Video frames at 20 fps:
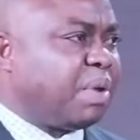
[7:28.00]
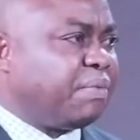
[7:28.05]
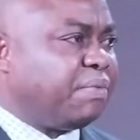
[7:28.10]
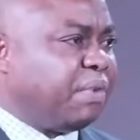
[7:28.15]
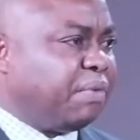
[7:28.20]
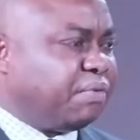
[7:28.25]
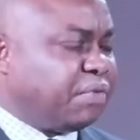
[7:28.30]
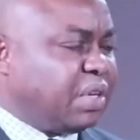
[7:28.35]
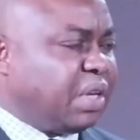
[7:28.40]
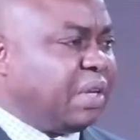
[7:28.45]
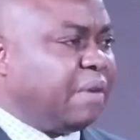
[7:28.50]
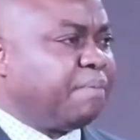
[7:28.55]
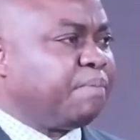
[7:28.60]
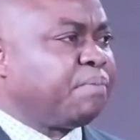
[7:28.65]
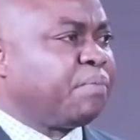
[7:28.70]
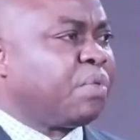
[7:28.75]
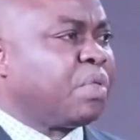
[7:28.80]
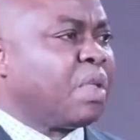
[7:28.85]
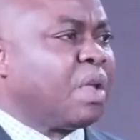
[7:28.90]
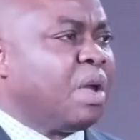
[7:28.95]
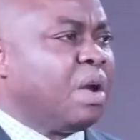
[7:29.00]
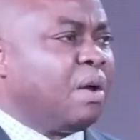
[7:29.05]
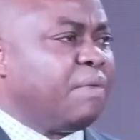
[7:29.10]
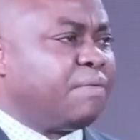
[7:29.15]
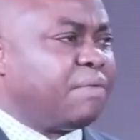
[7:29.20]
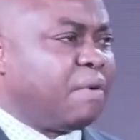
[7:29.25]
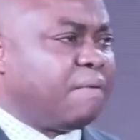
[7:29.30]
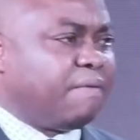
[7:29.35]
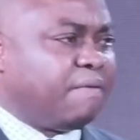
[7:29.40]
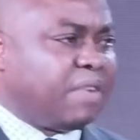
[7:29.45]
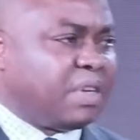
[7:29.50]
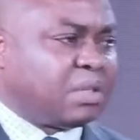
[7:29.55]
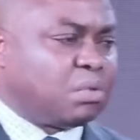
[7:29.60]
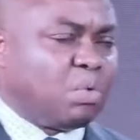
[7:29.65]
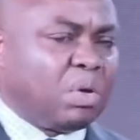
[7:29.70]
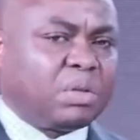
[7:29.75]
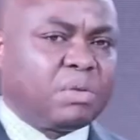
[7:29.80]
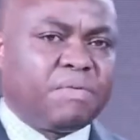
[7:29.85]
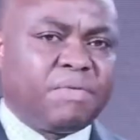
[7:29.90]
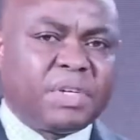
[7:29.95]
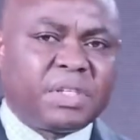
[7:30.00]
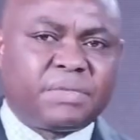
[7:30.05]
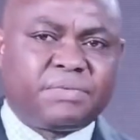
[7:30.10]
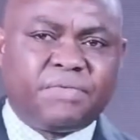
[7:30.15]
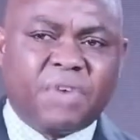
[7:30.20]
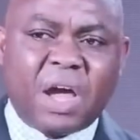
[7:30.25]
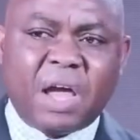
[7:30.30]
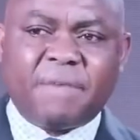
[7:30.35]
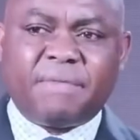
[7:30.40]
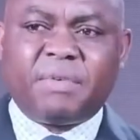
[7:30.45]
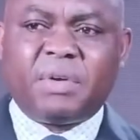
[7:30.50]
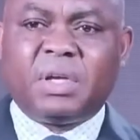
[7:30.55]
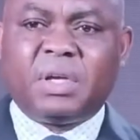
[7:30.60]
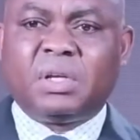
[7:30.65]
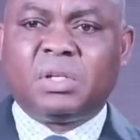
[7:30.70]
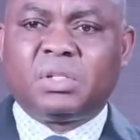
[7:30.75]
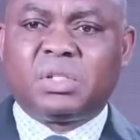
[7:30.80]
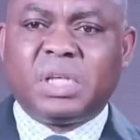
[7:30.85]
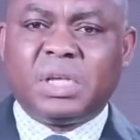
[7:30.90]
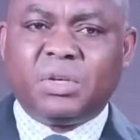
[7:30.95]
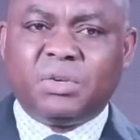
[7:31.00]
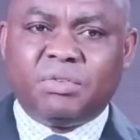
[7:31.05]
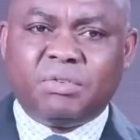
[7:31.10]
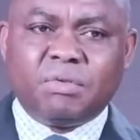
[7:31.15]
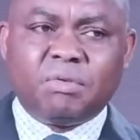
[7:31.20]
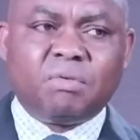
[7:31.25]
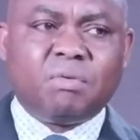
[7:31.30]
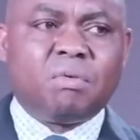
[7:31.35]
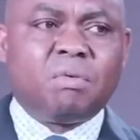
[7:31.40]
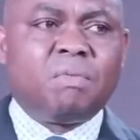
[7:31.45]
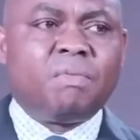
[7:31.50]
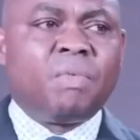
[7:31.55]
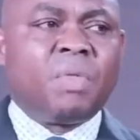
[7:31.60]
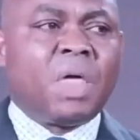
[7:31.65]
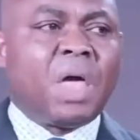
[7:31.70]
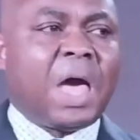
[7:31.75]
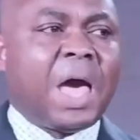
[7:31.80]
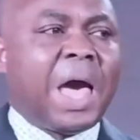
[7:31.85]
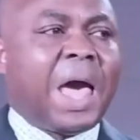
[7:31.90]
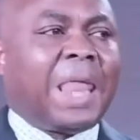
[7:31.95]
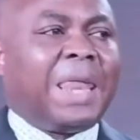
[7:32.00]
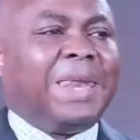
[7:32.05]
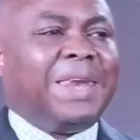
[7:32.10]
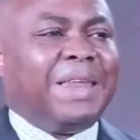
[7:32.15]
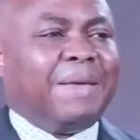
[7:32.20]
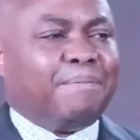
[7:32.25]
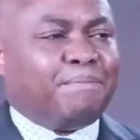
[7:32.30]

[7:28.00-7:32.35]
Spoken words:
15, from verse 1 to verse 5, say you are the